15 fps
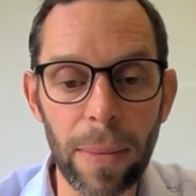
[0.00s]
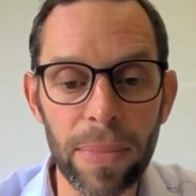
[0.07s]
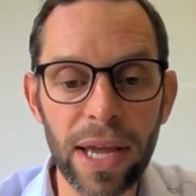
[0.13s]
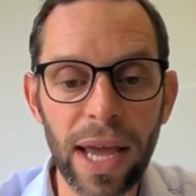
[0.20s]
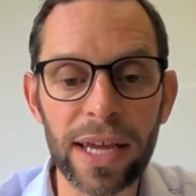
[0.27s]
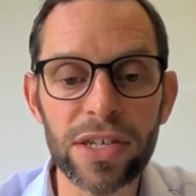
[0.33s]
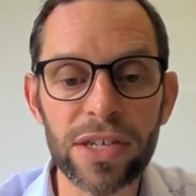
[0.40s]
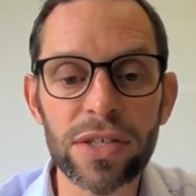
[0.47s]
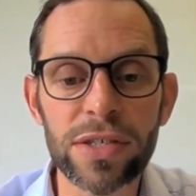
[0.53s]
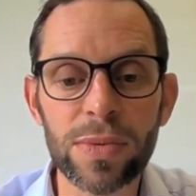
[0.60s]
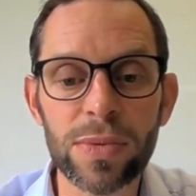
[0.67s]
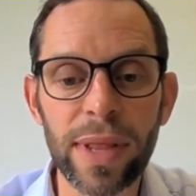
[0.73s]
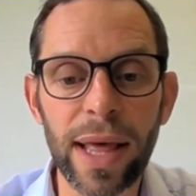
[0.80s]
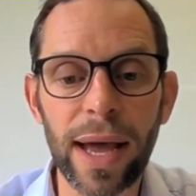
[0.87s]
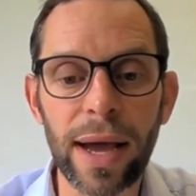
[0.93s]

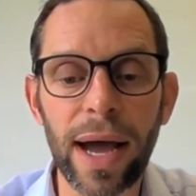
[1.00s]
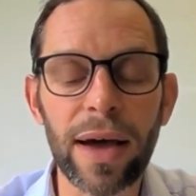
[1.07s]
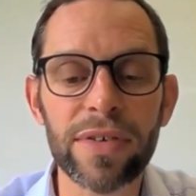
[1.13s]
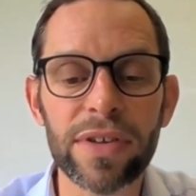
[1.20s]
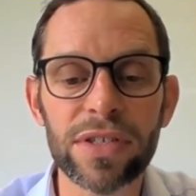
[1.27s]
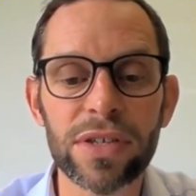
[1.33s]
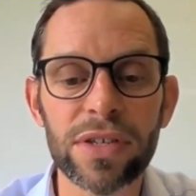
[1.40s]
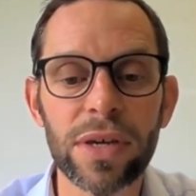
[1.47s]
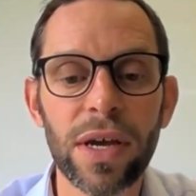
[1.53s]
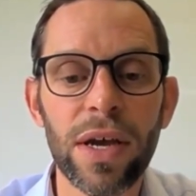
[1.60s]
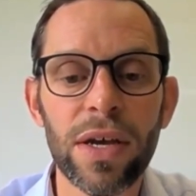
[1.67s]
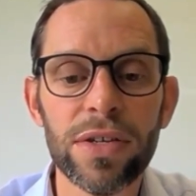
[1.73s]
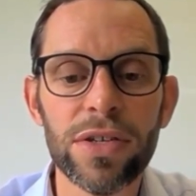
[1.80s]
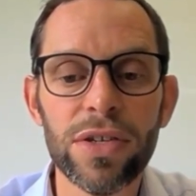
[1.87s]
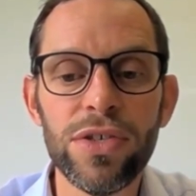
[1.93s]
applications without having to
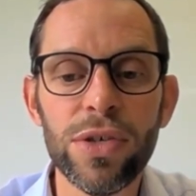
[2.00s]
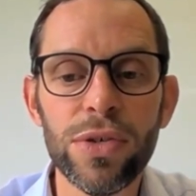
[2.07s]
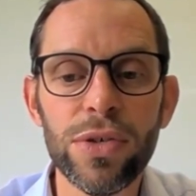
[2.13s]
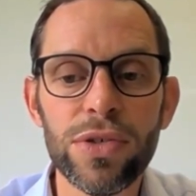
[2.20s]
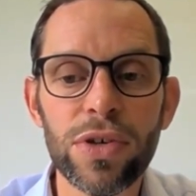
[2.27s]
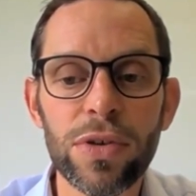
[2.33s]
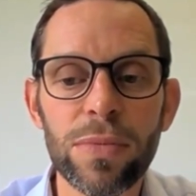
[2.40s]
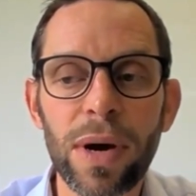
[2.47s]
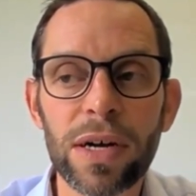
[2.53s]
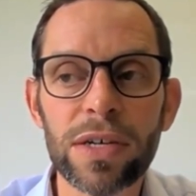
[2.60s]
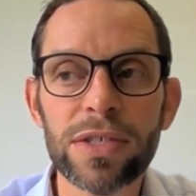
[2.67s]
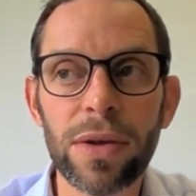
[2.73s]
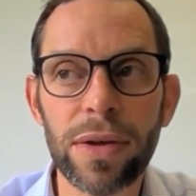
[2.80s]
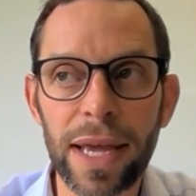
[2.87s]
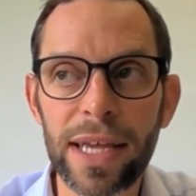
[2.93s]
do too much.
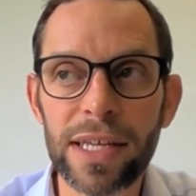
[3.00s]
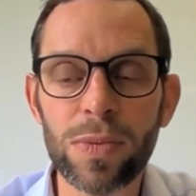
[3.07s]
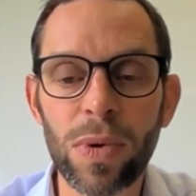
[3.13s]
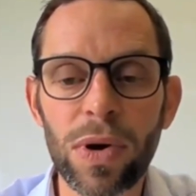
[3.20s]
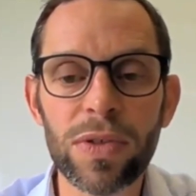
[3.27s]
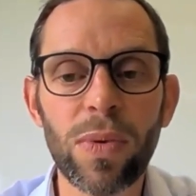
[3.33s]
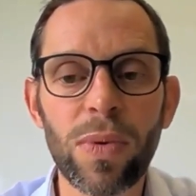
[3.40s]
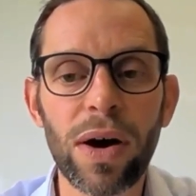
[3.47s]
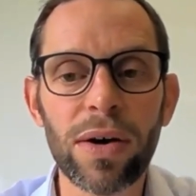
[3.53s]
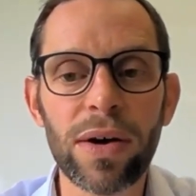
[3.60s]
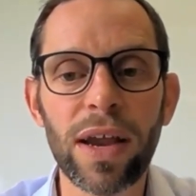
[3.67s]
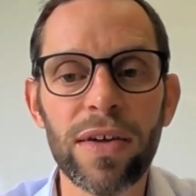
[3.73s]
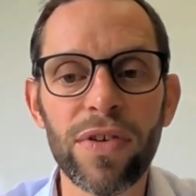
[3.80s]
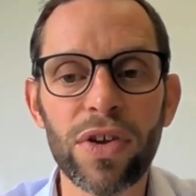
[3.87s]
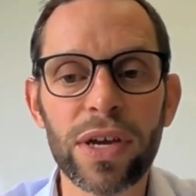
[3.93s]
So it is worthwhile
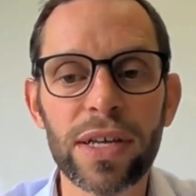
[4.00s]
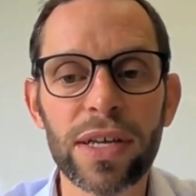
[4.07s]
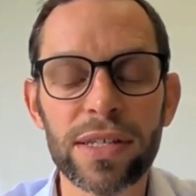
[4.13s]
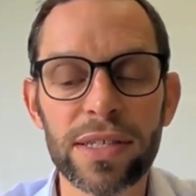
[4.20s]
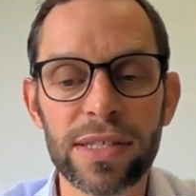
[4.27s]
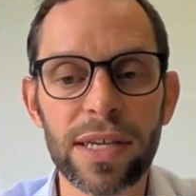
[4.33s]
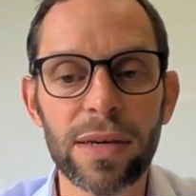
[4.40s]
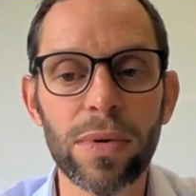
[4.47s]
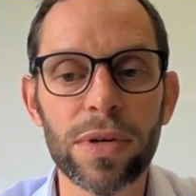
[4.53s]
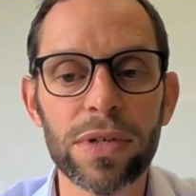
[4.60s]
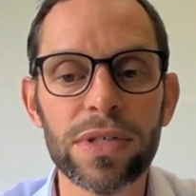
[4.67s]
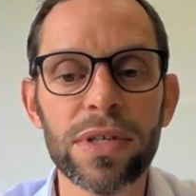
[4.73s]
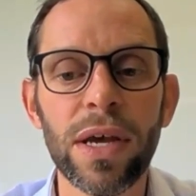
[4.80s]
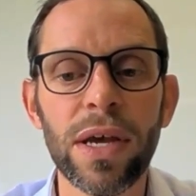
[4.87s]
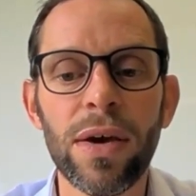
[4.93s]
kind of looking to see
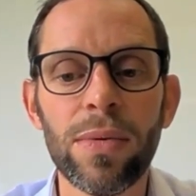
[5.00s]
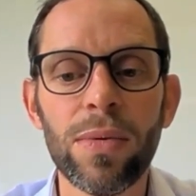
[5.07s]
what's